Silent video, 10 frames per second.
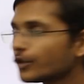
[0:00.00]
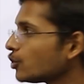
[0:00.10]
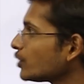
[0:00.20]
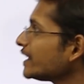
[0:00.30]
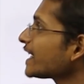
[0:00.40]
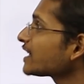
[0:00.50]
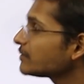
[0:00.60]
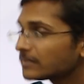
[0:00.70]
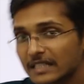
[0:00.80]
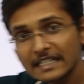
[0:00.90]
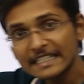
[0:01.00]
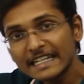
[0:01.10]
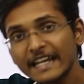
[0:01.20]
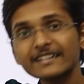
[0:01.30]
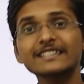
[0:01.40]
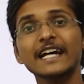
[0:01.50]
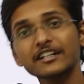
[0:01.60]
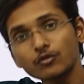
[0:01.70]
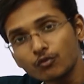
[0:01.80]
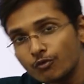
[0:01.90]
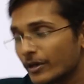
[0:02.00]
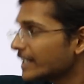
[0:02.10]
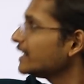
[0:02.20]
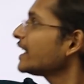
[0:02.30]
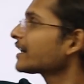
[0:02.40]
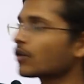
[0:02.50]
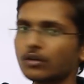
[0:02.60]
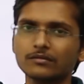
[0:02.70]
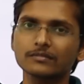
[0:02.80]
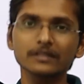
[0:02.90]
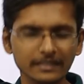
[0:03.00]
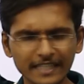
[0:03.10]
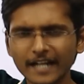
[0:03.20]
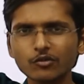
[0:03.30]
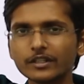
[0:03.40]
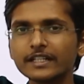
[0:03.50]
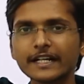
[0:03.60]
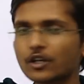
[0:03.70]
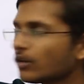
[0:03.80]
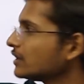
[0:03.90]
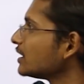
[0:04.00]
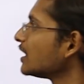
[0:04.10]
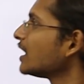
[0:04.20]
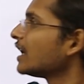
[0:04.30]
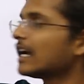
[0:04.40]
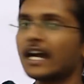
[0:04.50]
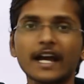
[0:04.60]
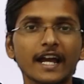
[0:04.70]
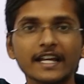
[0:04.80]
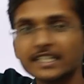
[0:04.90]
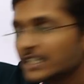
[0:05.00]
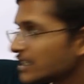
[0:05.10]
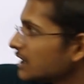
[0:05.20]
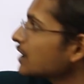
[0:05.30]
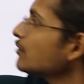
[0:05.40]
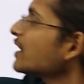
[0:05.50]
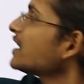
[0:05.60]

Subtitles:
chlorine atom gains that very electron, that only electron, and here